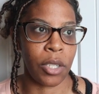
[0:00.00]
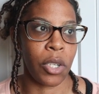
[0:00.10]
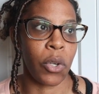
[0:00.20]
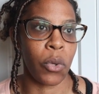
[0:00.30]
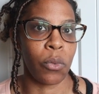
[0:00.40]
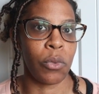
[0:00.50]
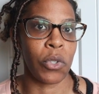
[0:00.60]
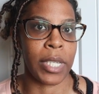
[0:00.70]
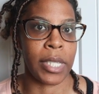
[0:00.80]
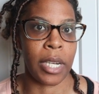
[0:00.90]
you know,
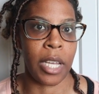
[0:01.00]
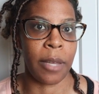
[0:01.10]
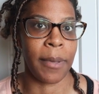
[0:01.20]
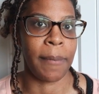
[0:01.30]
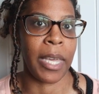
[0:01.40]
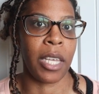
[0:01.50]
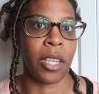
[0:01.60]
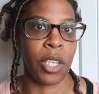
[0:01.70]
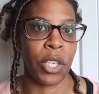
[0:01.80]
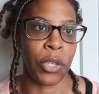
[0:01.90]
dress it up and make it
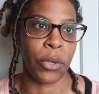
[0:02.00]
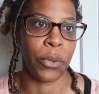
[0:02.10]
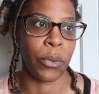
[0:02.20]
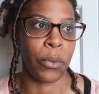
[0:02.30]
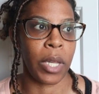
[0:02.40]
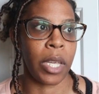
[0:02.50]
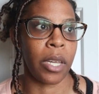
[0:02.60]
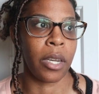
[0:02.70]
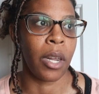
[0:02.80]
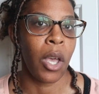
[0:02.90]
look cute
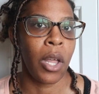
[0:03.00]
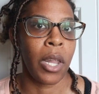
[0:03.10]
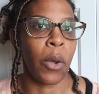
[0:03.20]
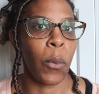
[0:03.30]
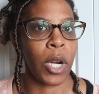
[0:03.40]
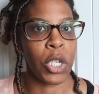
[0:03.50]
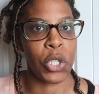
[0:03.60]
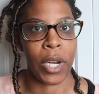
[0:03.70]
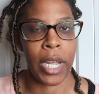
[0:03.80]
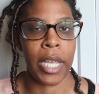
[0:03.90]
and like wear a
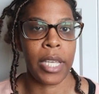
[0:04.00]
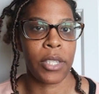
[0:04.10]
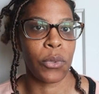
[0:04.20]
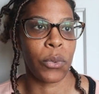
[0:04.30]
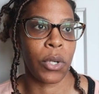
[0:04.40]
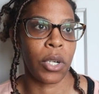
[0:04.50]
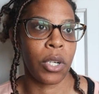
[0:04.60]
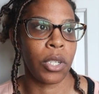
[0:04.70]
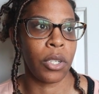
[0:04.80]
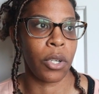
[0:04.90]
dress
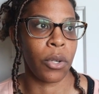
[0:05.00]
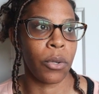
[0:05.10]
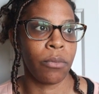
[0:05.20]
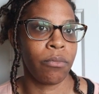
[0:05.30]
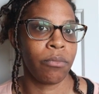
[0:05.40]
or, you know,